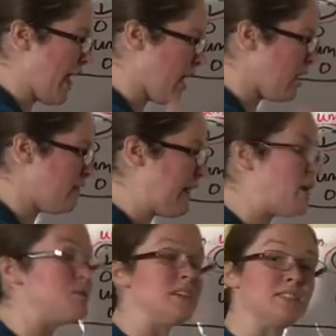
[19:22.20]

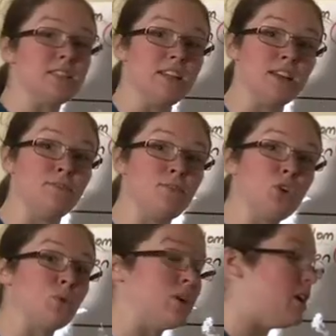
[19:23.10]
allows us to need
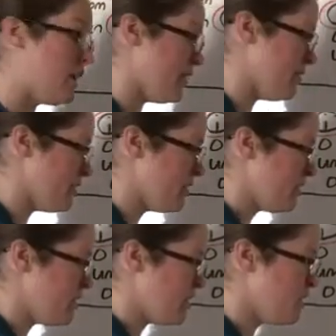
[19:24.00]
fewer of
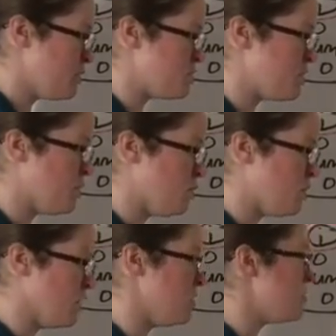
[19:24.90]
those little
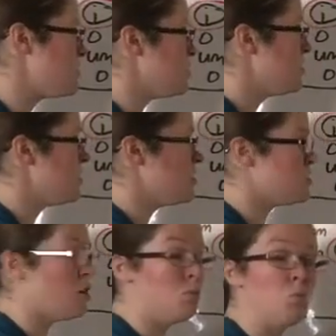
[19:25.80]
words.
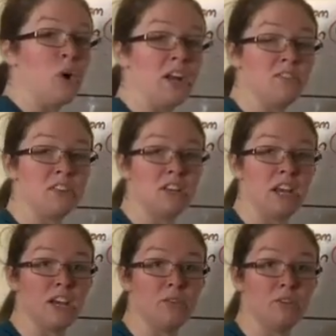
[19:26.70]
So what of the
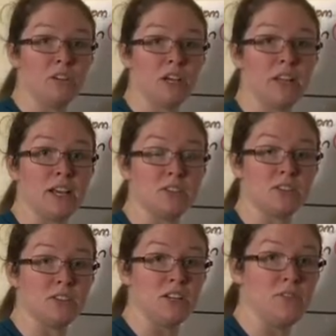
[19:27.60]
noun allows us
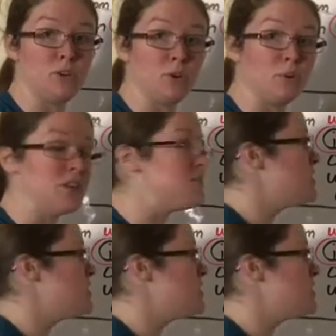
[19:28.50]
to need fewer words?